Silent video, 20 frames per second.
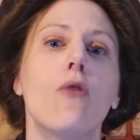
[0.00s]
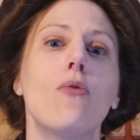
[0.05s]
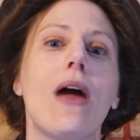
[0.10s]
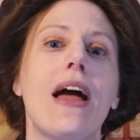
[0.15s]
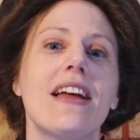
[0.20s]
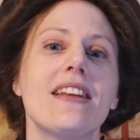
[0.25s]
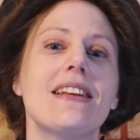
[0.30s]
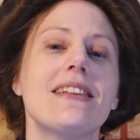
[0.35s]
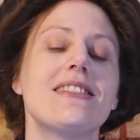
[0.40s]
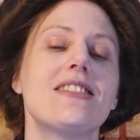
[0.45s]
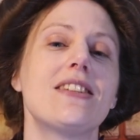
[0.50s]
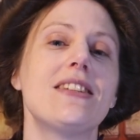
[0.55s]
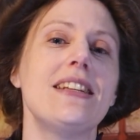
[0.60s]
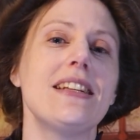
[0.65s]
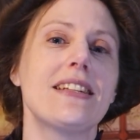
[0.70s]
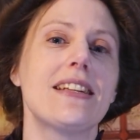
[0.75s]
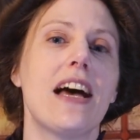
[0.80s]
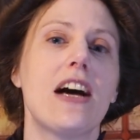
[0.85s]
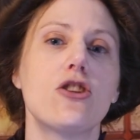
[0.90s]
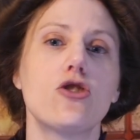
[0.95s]
around
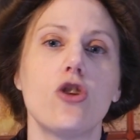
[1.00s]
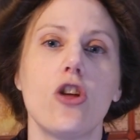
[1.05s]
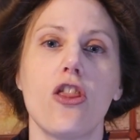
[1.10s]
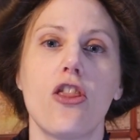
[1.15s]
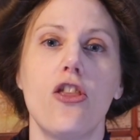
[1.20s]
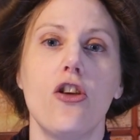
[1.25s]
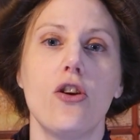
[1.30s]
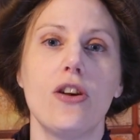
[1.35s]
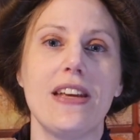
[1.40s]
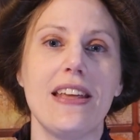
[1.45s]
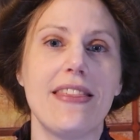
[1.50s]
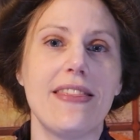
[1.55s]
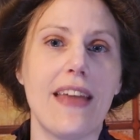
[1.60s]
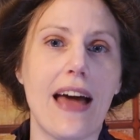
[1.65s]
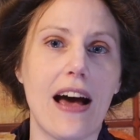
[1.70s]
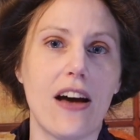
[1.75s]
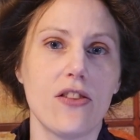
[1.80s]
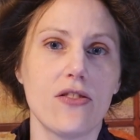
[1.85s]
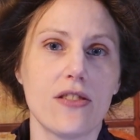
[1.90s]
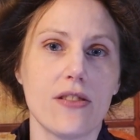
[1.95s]

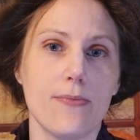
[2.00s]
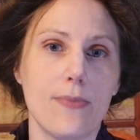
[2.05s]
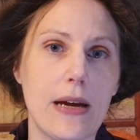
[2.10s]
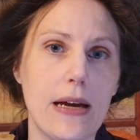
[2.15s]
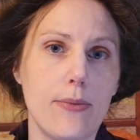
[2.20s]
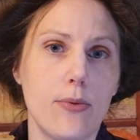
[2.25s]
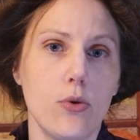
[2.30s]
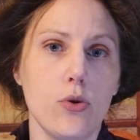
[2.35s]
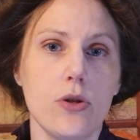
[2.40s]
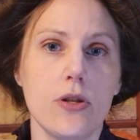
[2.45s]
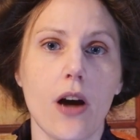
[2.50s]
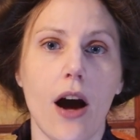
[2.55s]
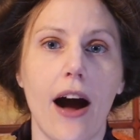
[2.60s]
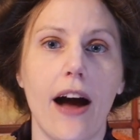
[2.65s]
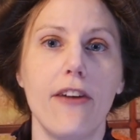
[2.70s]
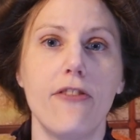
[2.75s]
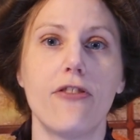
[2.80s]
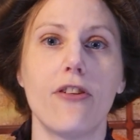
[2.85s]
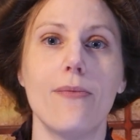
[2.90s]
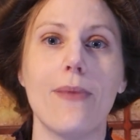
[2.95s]
630,000 people
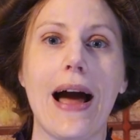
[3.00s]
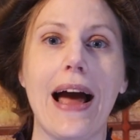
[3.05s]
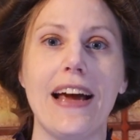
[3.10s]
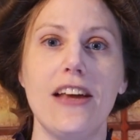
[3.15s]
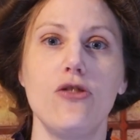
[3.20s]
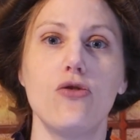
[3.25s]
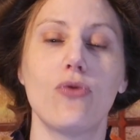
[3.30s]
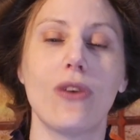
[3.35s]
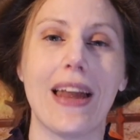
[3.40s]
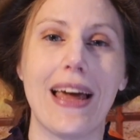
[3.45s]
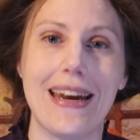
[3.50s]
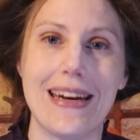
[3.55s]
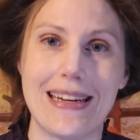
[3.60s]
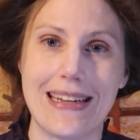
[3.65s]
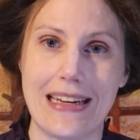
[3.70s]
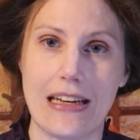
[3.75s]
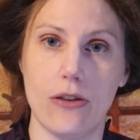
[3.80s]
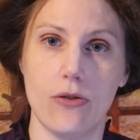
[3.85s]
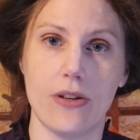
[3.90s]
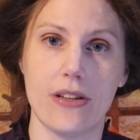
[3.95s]
died from
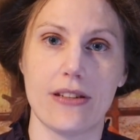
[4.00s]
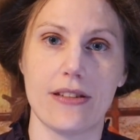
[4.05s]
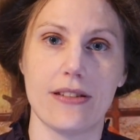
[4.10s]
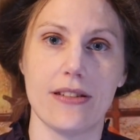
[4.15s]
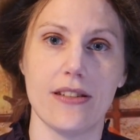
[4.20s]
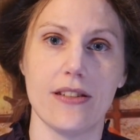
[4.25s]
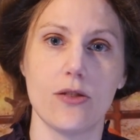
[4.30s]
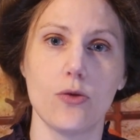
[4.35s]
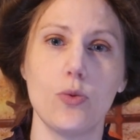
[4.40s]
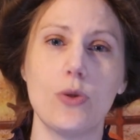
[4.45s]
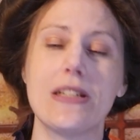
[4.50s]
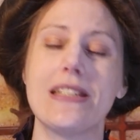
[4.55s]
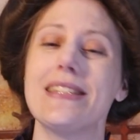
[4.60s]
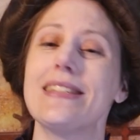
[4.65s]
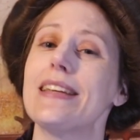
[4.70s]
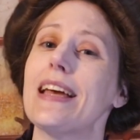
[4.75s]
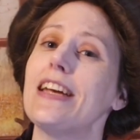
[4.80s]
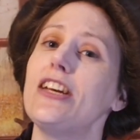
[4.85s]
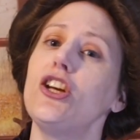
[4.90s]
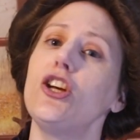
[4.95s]
AIDS-related illnesses, which
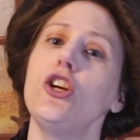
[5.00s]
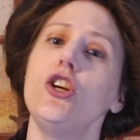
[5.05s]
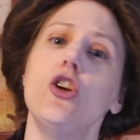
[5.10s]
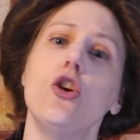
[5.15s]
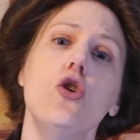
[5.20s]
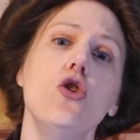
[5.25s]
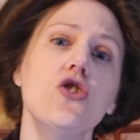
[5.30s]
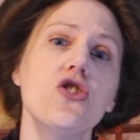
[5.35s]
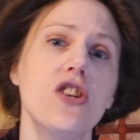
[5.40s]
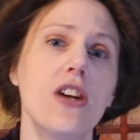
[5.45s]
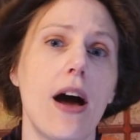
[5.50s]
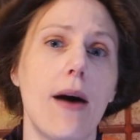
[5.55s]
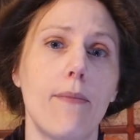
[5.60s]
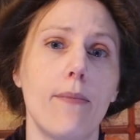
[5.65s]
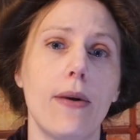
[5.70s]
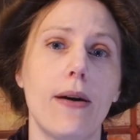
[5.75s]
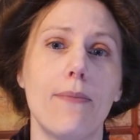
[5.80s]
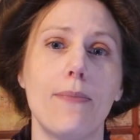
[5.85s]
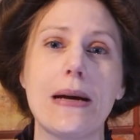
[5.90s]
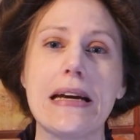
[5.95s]
is a huge
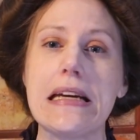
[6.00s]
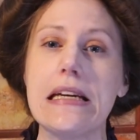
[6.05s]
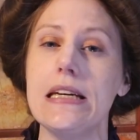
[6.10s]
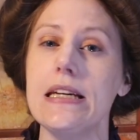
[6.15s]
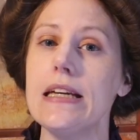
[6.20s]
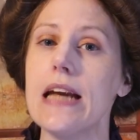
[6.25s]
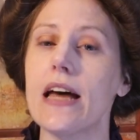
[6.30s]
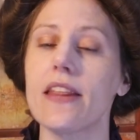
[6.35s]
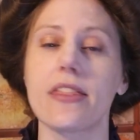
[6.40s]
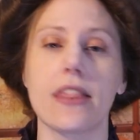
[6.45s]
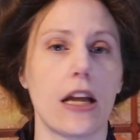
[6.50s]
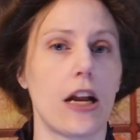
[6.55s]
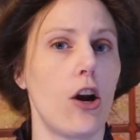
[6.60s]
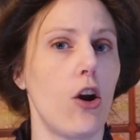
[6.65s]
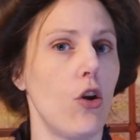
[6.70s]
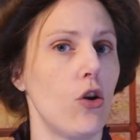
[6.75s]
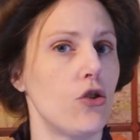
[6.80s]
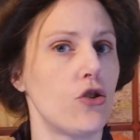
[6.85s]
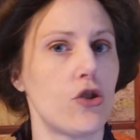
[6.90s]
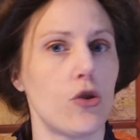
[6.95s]
number but nothing
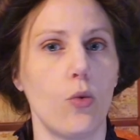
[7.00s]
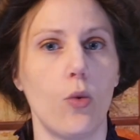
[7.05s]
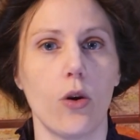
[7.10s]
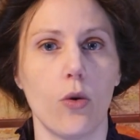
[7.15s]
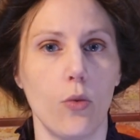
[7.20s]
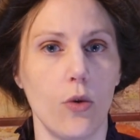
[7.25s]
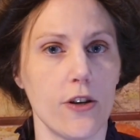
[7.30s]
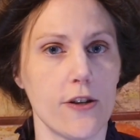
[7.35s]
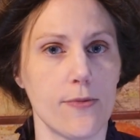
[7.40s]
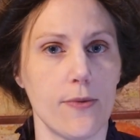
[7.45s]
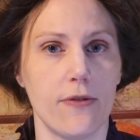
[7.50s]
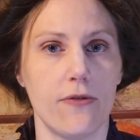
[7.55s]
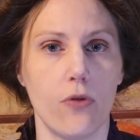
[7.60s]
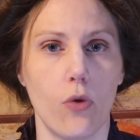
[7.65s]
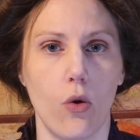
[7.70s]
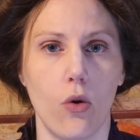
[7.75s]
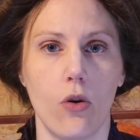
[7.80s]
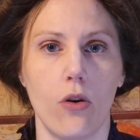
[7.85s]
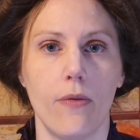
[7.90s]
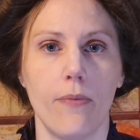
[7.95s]
close to what it was
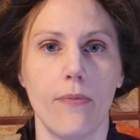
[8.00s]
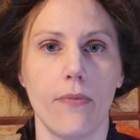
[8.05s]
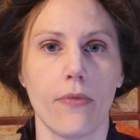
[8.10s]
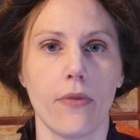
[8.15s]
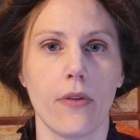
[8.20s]
before.